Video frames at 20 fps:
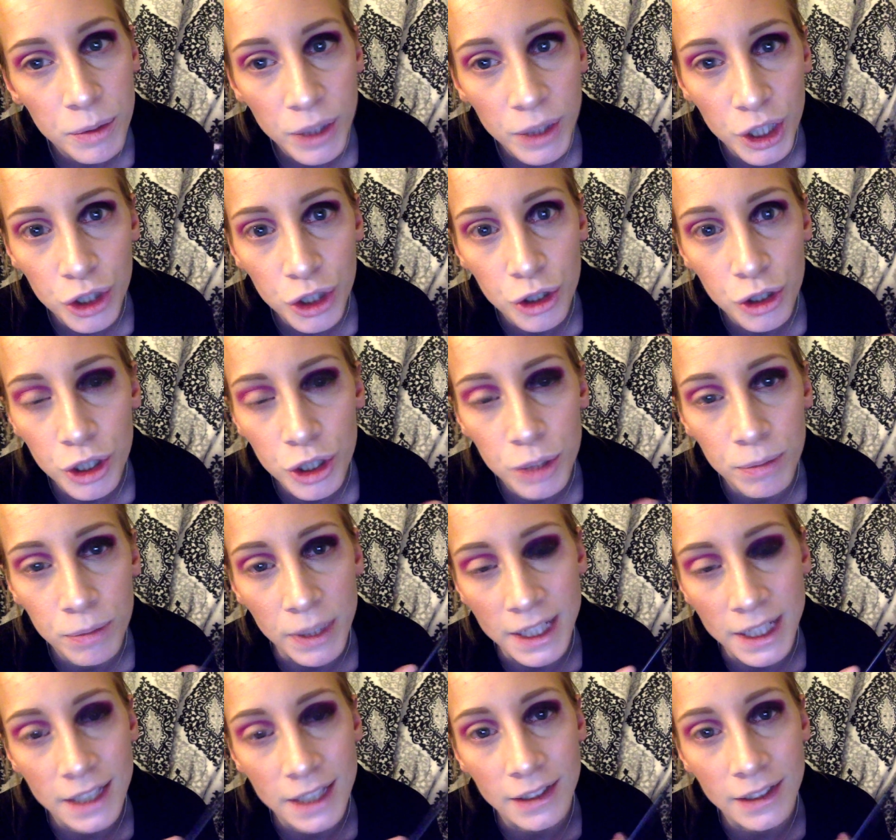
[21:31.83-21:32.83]
because you're just
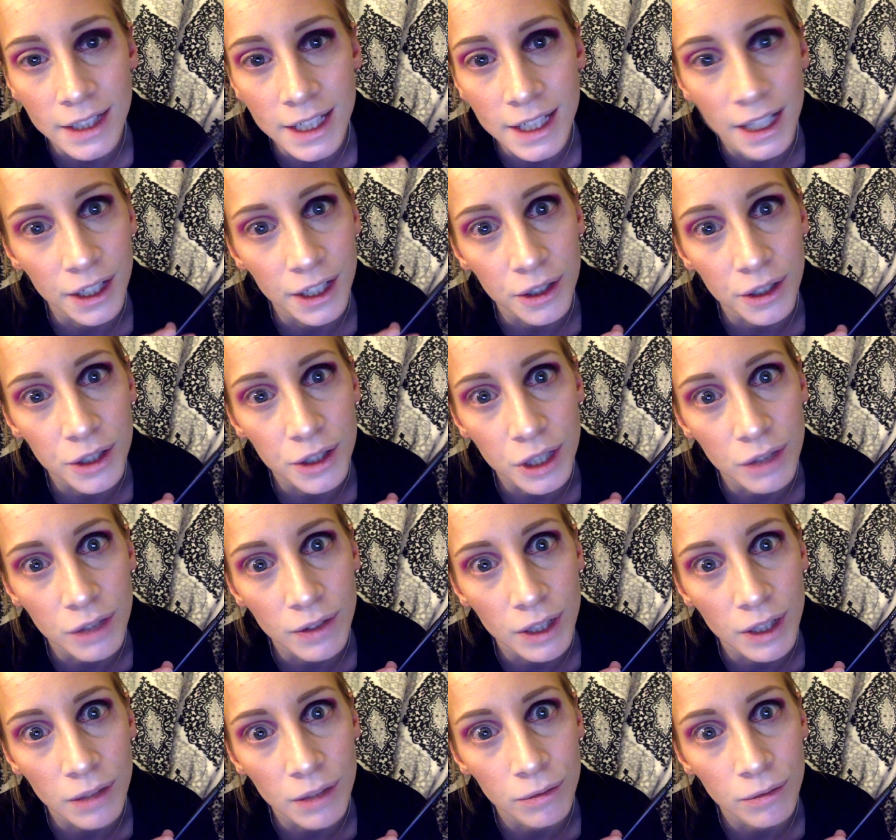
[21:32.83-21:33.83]
basically setting yourself
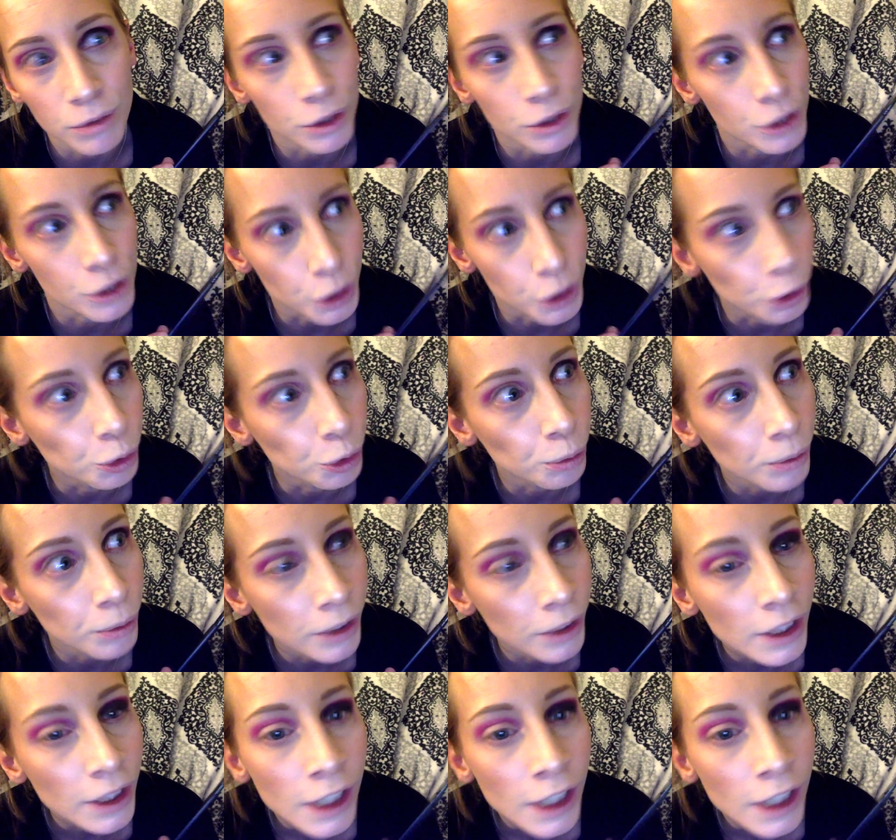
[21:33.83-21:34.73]
up for doom.